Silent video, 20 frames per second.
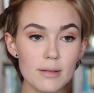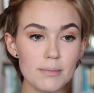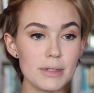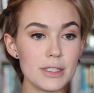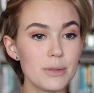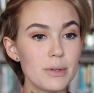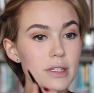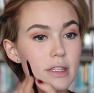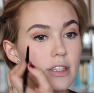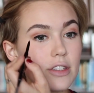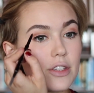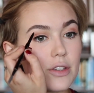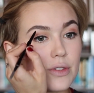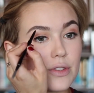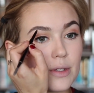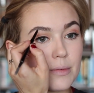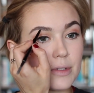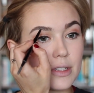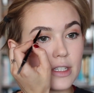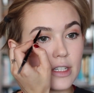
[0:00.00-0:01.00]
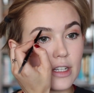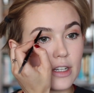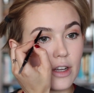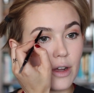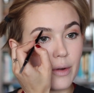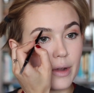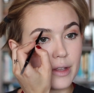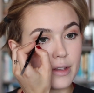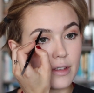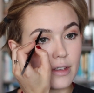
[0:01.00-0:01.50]
between the two, so I'm just going to
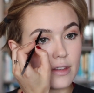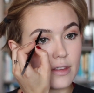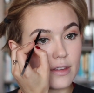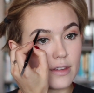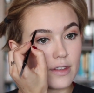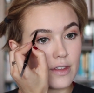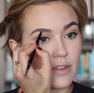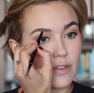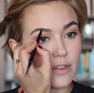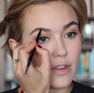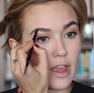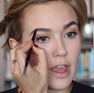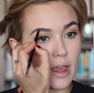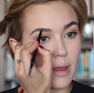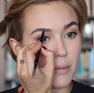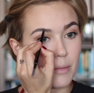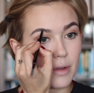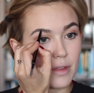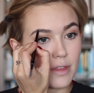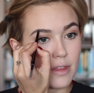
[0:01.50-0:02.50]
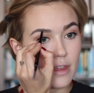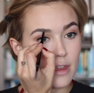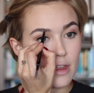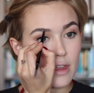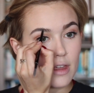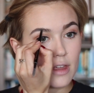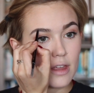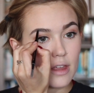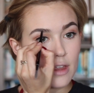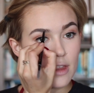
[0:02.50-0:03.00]
go in the same with
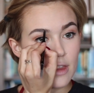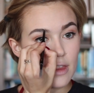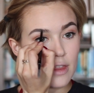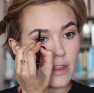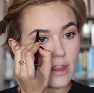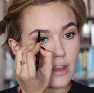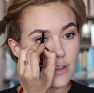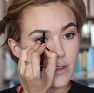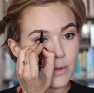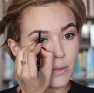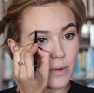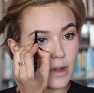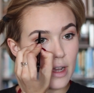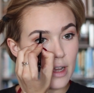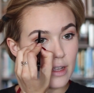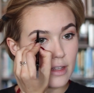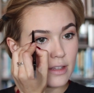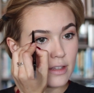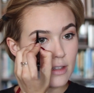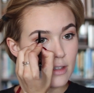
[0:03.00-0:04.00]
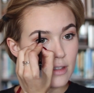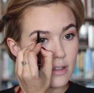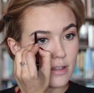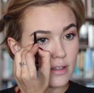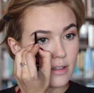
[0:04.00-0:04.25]
this one.